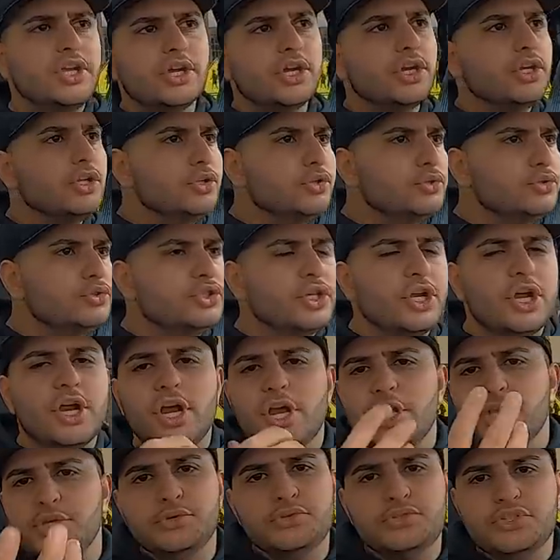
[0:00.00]
you're a loser,
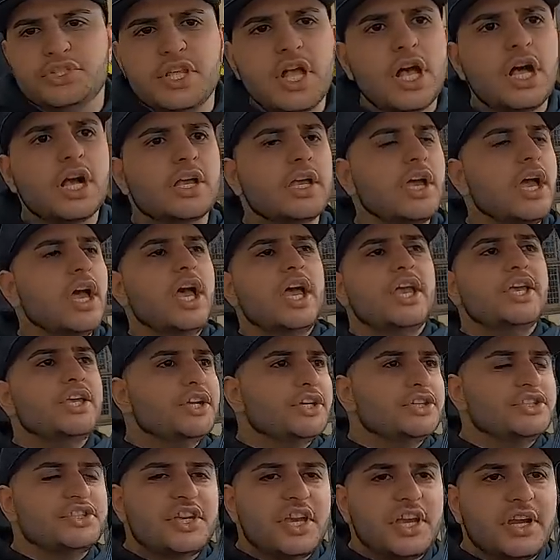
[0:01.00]
you suck,
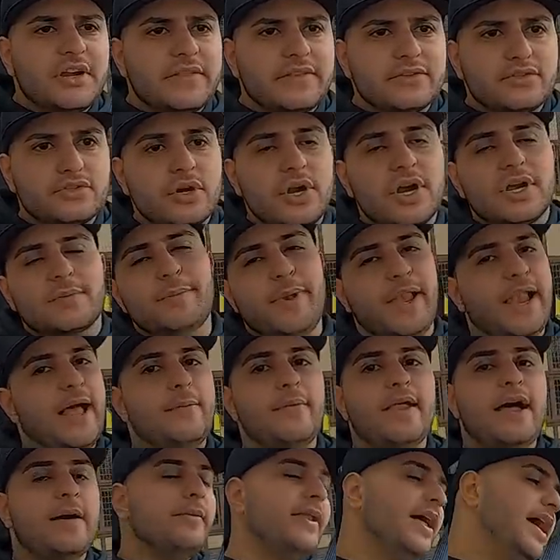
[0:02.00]
you're scared of the truck,
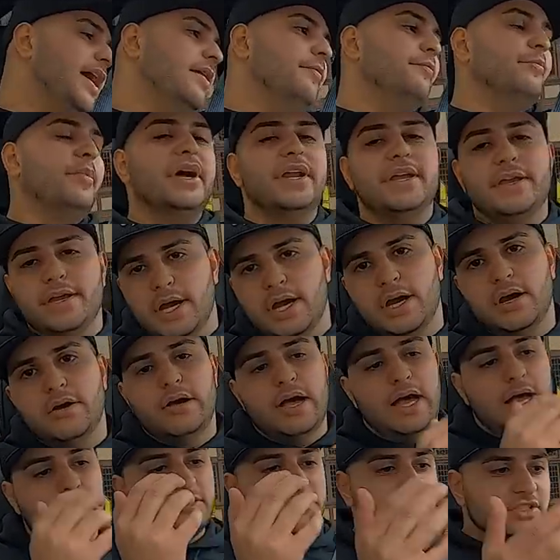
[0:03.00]
blah, blah, blah. But no,
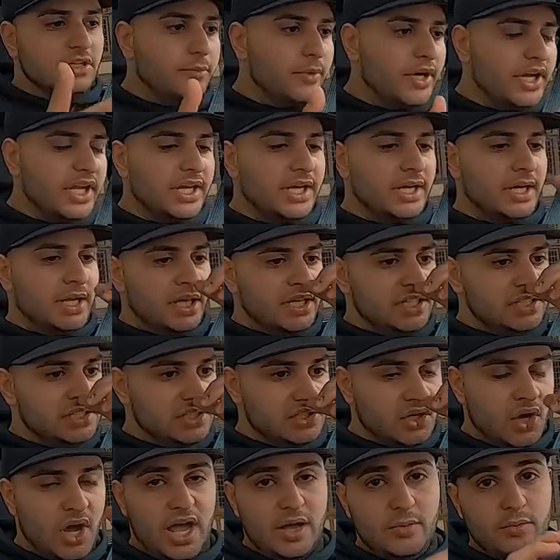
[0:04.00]
I'm still breaking it in,
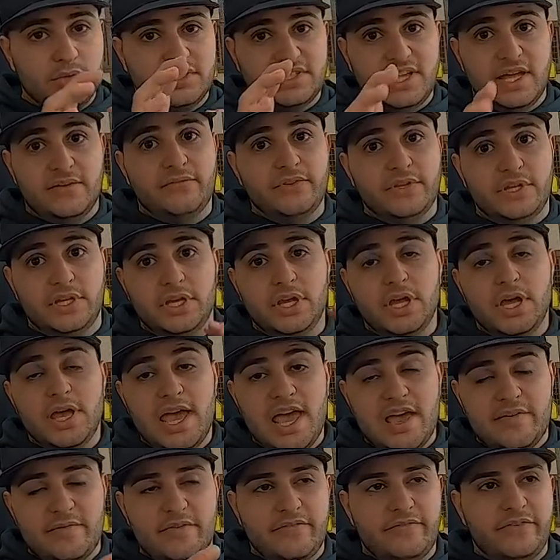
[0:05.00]
so I will definitely
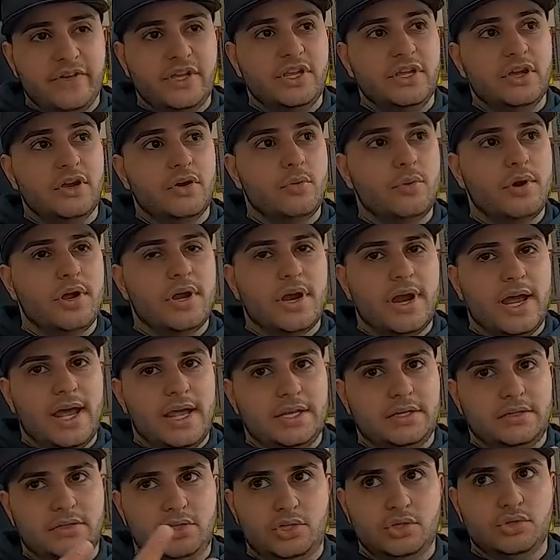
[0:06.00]
have a video where
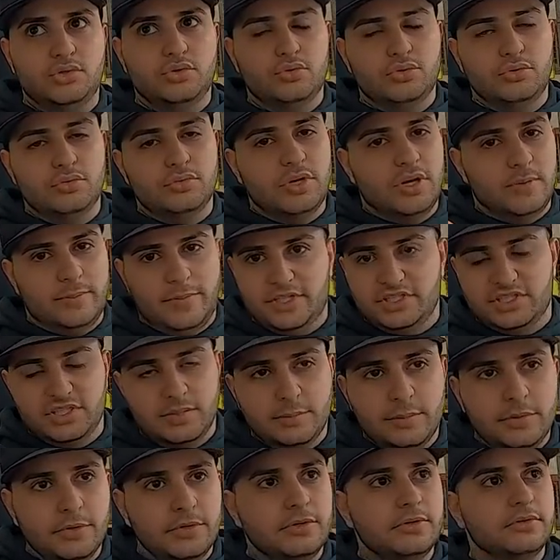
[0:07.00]
I do a bunch
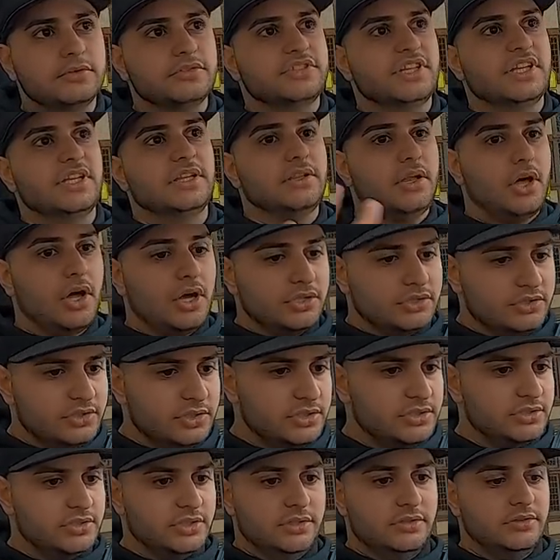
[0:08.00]
of pulls and
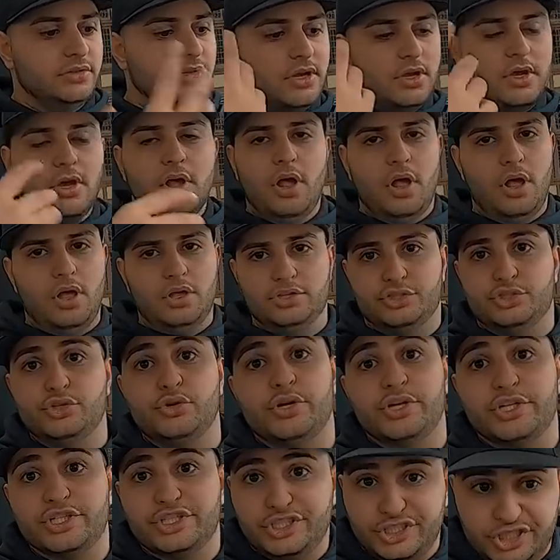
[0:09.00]
launches and all
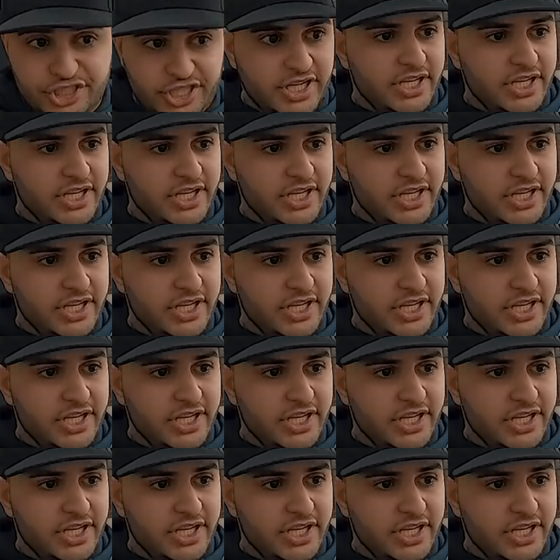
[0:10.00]
sort of